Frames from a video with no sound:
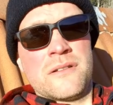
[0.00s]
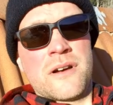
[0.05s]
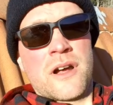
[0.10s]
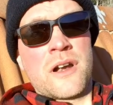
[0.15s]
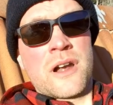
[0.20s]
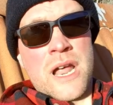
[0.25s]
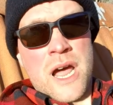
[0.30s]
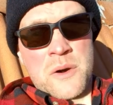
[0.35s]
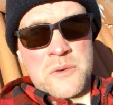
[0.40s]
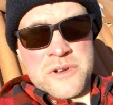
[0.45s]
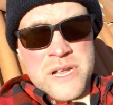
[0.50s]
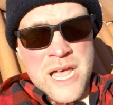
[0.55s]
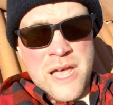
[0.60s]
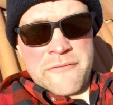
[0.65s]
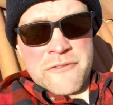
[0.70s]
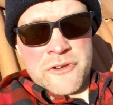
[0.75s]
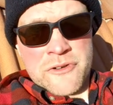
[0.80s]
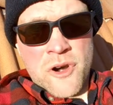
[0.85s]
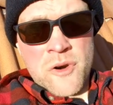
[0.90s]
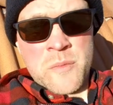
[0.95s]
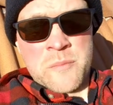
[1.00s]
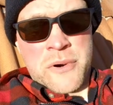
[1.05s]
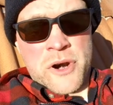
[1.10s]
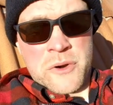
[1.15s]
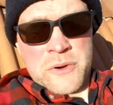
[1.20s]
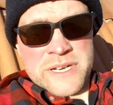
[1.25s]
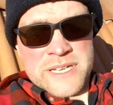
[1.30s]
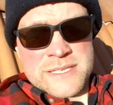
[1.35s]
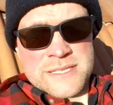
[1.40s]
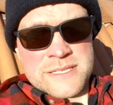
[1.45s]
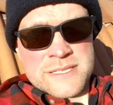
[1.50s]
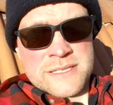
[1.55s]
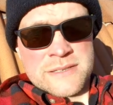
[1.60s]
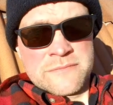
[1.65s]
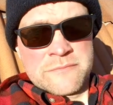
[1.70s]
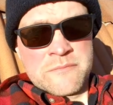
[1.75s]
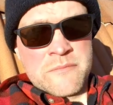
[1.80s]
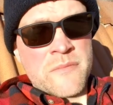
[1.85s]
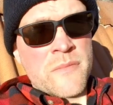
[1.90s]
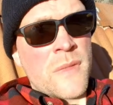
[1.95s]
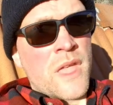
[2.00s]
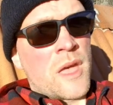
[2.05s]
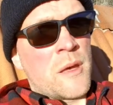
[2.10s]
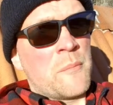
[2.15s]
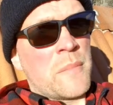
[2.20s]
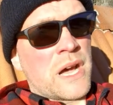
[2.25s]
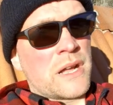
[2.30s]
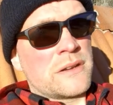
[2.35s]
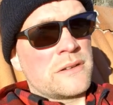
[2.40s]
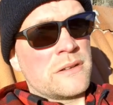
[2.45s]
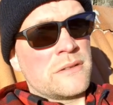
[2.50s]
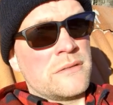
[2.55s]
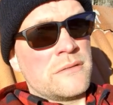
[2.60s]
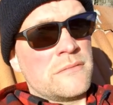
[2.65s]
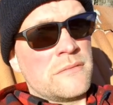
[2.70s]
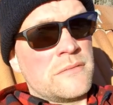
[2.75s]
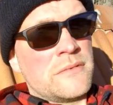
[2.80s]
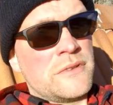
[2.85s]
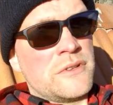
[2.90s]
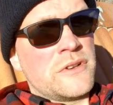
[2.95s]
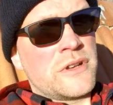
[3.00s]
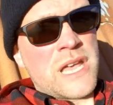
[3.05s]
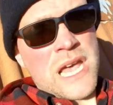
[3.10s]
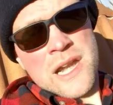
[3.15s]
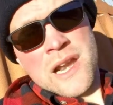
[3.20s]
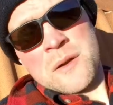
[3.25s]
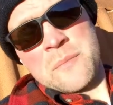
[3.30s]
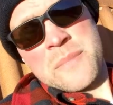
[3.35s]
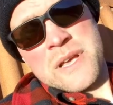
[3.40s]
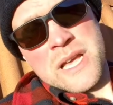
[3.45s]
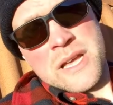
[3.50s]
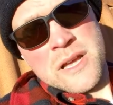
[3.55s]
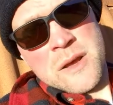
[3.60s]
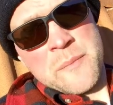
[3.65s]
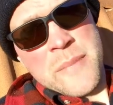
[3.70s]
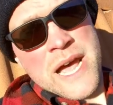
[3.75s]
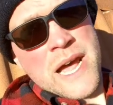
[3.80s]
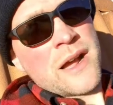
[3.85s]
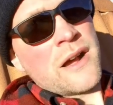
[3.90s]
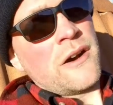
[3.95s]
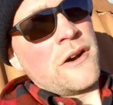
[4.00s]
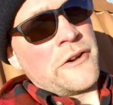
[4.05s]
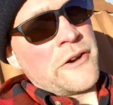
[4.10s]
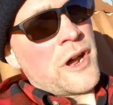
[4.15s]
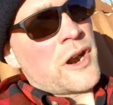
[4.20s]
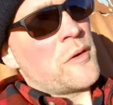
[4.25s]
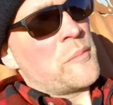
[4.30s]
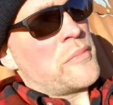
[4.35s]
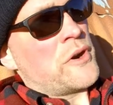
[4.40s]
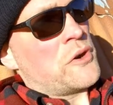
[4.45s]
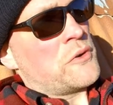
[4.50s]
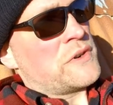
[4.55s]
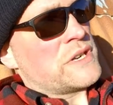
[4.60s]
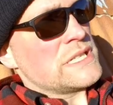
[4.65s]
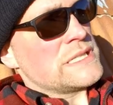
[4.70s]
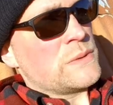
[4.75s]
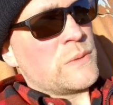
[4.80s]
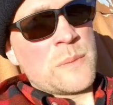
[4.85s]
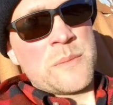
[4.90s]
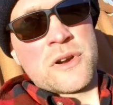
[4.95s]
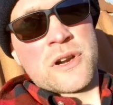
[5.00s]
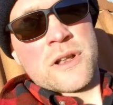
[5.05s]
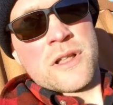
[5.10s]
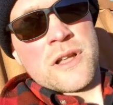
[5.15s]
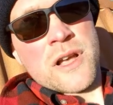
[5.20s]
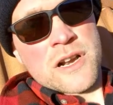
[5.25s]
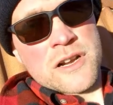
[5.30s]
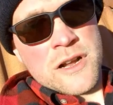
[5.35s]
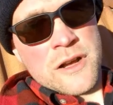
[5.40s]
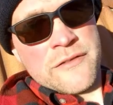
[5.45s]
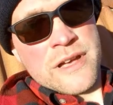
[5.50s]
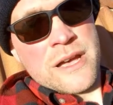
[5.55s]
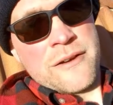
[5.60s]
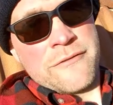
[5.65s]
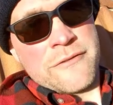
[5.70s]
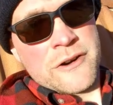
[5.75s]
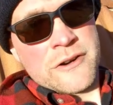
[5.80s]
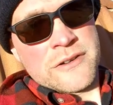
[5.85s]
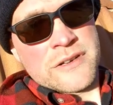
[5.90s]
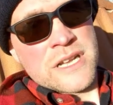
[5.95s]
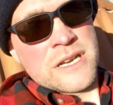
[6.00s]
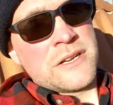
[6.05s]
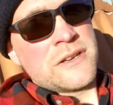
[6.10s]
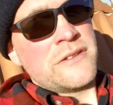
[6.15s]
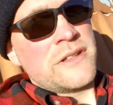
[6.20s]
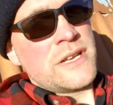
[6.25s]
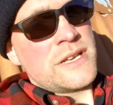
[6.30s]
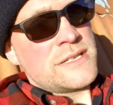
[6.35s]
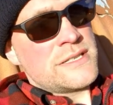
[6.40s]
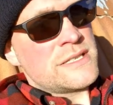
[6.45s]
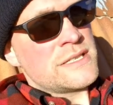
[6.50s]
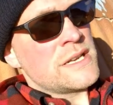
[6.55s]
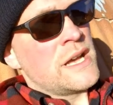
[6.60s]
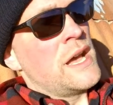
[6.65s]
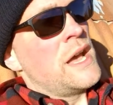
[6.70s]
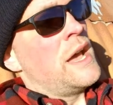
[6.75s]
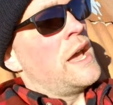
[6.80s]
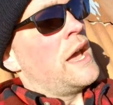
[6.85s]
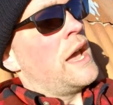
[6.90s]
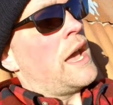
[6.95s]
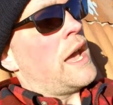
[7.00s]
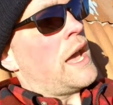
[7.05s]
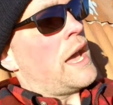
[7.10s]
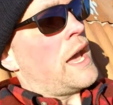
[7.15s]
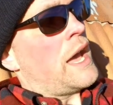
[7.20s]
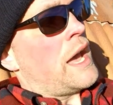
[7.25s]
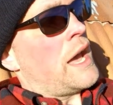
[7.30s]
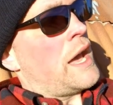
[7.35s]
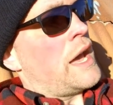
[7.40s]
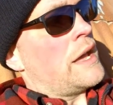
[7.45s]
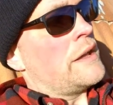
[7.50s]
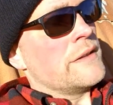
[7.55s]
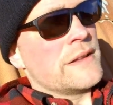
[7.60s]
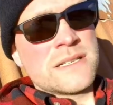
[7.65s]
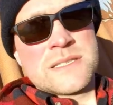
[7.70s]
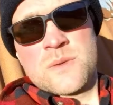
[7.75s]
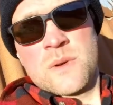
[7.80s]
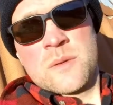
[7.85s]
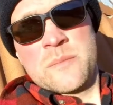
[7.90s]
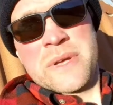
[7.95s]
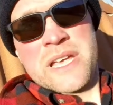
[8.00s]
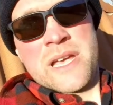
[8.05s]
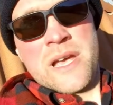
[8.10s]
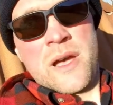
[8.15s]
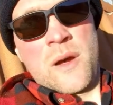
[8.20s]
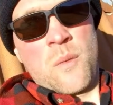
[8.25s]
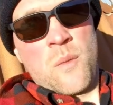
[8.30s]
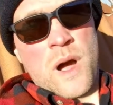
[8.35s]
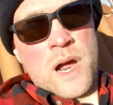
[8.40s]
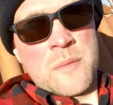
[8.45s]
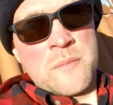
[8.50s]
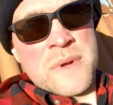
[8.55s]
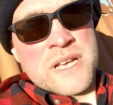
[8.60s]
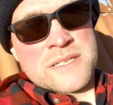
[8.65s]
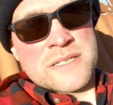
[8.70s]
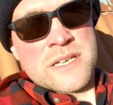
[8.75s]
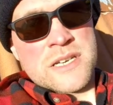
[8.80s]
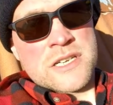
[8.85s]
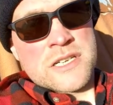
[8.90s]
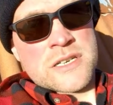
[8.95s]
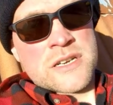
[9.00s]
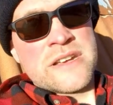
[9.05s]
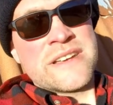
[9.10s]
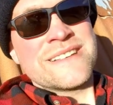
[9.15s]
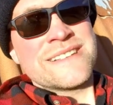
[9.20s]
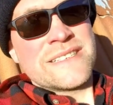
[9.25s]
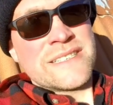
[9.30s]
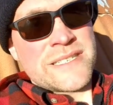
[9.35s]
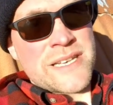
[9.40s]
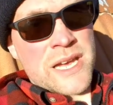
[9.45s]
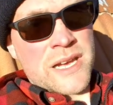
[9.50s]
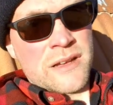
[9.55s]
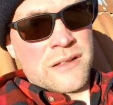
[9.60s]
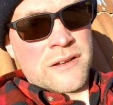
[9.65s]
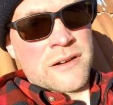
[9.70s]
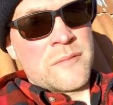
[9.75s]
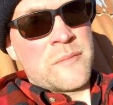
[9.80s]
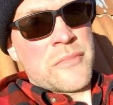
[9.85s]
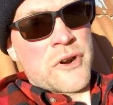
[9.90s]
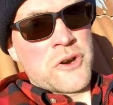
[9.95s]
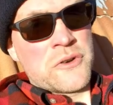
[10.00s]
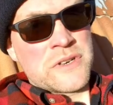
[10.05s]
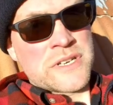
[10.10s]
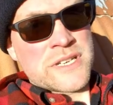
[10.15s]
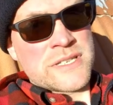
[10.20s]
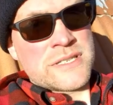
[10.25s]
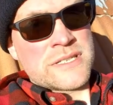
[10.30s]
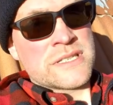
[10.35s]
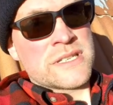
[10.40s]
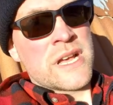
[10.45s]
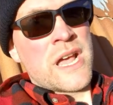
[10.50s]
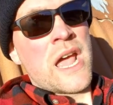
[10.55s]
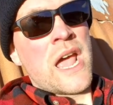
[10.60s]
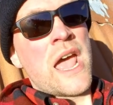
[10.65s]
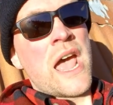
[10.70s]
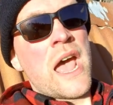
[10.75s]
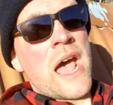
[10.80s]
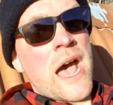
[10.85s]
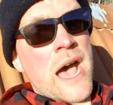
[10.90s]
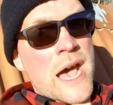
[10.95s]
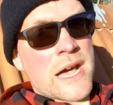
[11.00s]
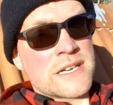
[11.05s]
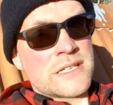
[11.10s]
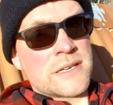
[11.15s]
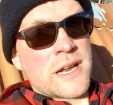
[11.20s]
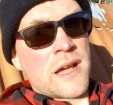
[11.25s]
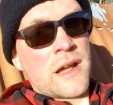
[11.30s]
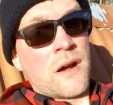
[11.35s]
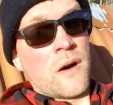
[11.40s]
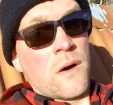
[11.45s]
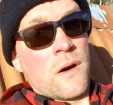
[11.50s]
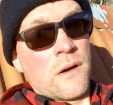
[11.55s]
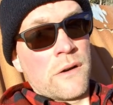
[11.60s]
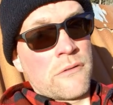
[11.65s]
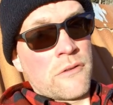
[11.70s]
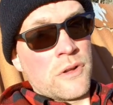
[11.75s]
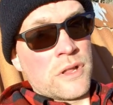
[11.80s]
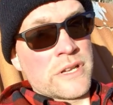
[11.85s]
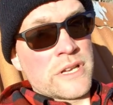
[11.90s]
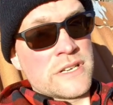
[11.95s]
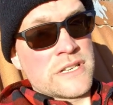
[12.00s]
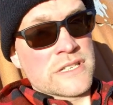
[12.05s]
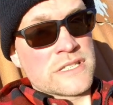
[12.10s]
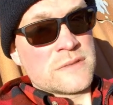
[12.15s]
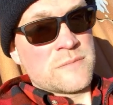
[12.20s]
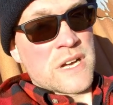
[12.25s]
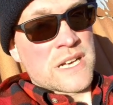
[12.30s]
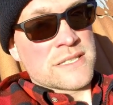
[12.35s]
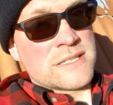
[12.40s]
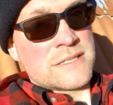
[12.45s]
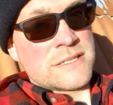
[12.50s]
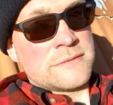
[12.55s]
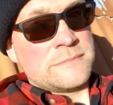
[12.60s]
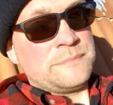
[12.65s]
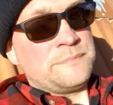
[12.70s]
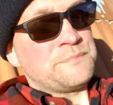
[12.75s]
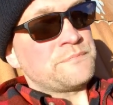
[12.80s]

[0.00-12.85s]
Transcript: allowed to have your own protest, But you cannot piggyback on our protest. We put a lot of effort into this. And this will be a one message secular protest hashtag all religions must.